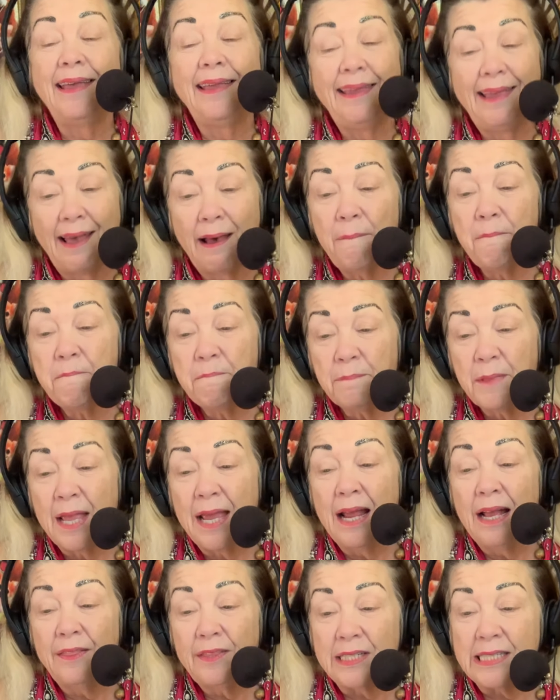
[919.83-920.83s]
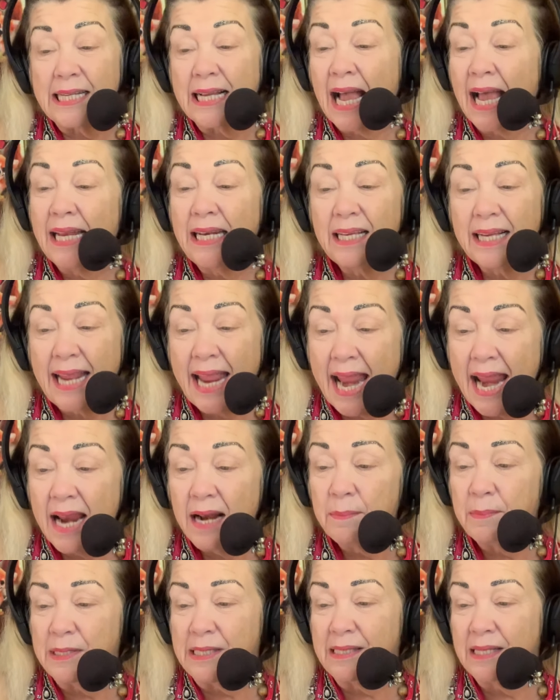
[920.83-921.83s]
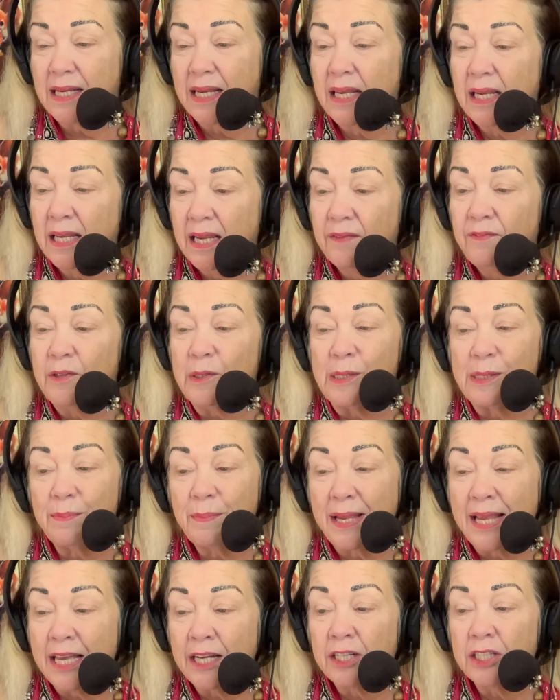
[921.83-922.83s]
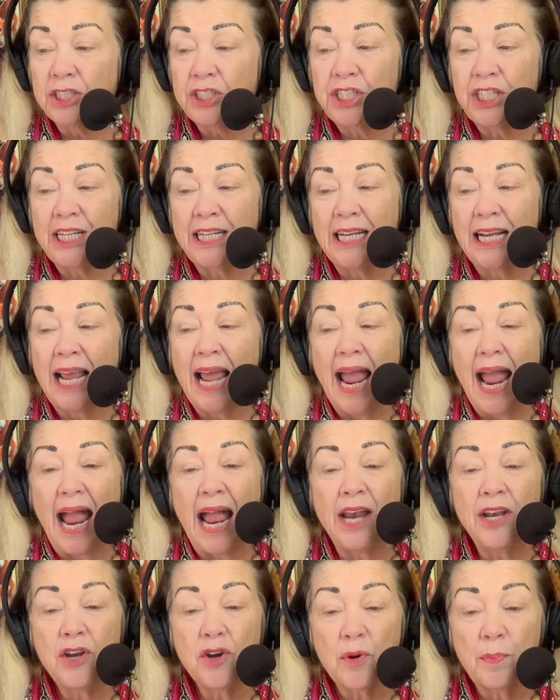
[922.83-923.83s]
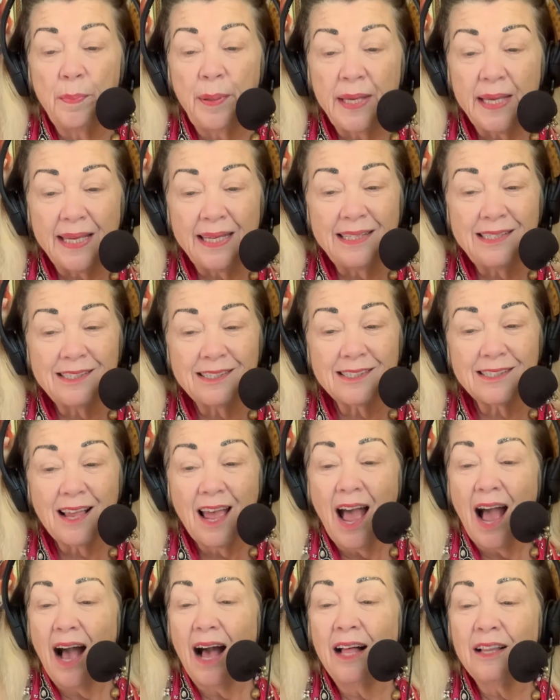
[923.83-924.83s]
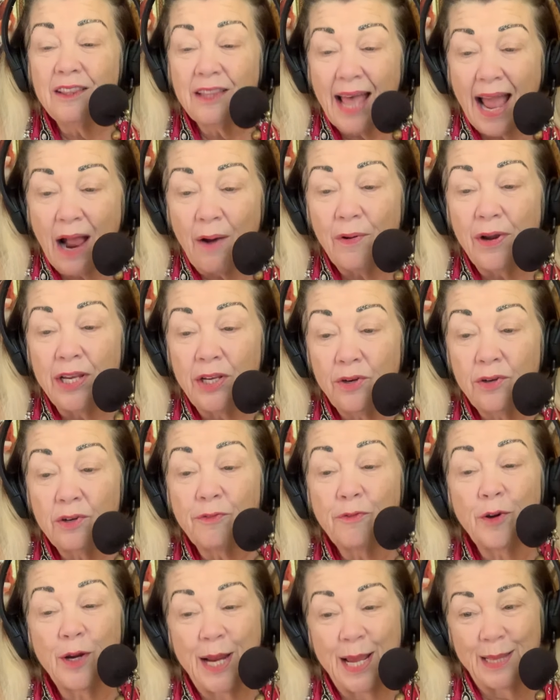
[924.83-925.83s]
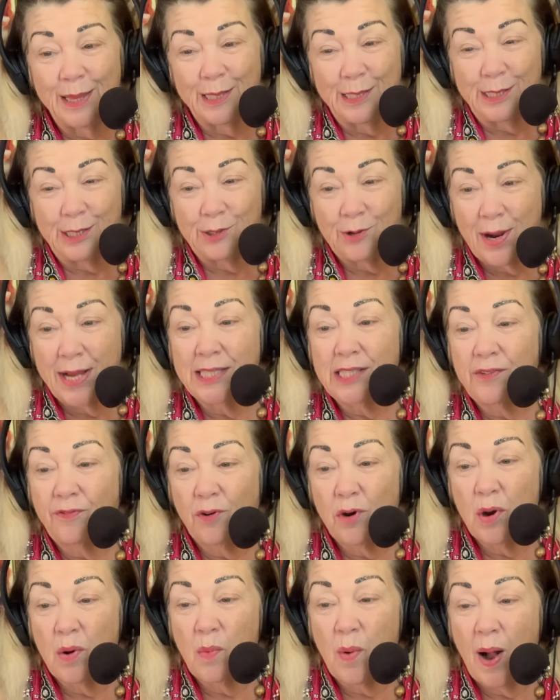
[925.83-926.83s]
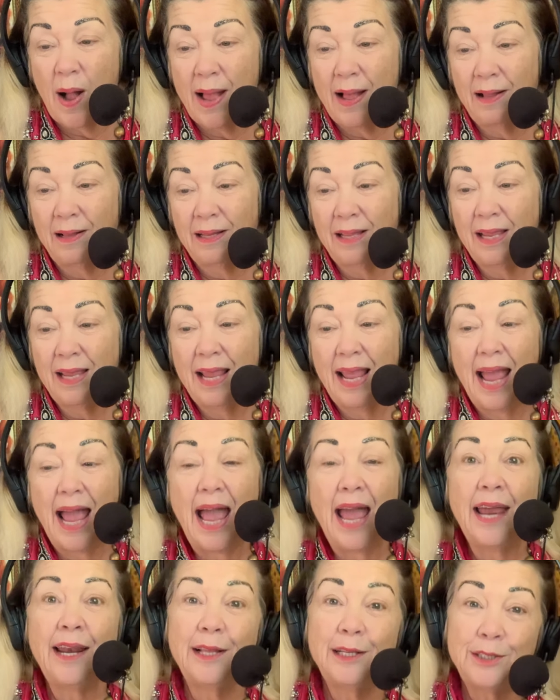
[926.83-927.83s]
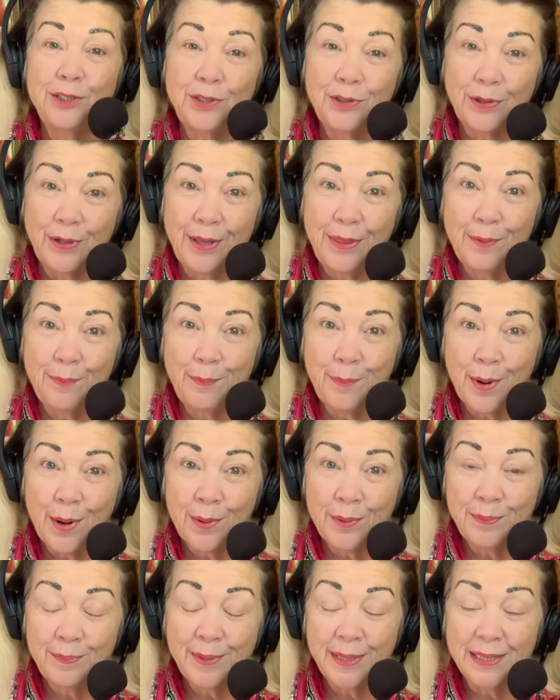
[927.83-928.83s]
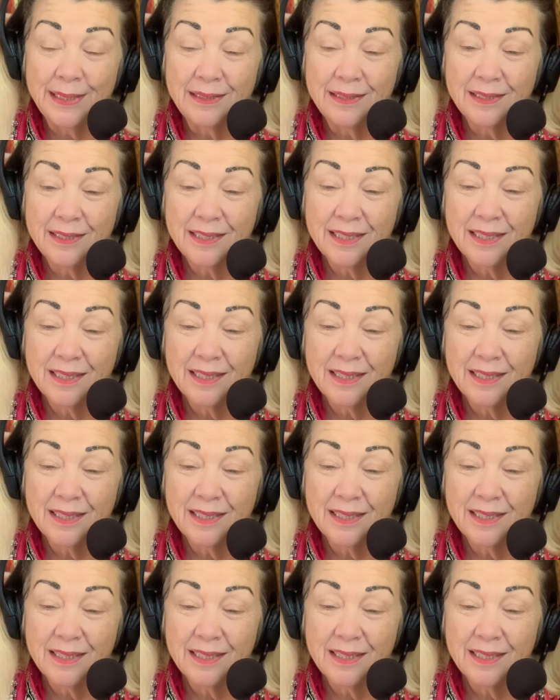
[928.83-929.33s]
Yep, there's a kind of cannabis that can give you some energy and your peace, allowing you to forget the stress for a while and enjoy the moment.